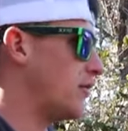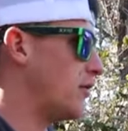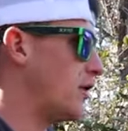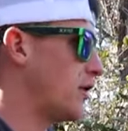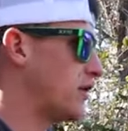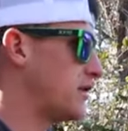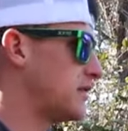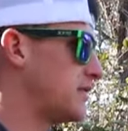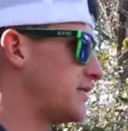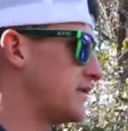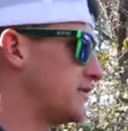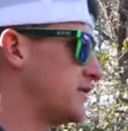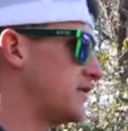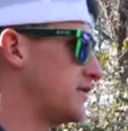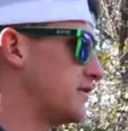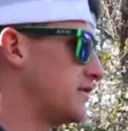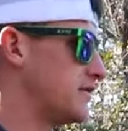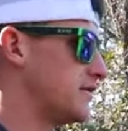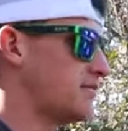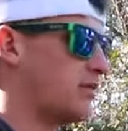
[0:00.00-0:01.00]
water, especially
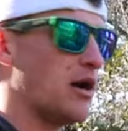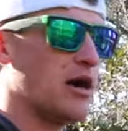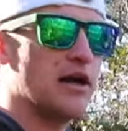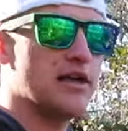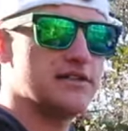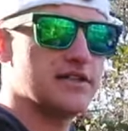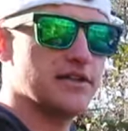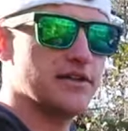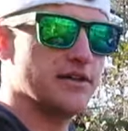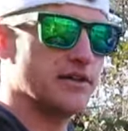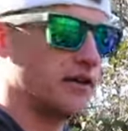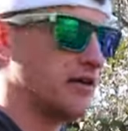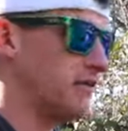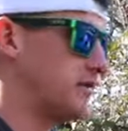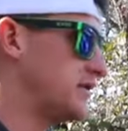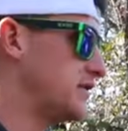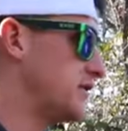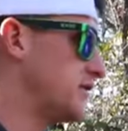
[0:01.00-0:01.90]
those ponds that you're going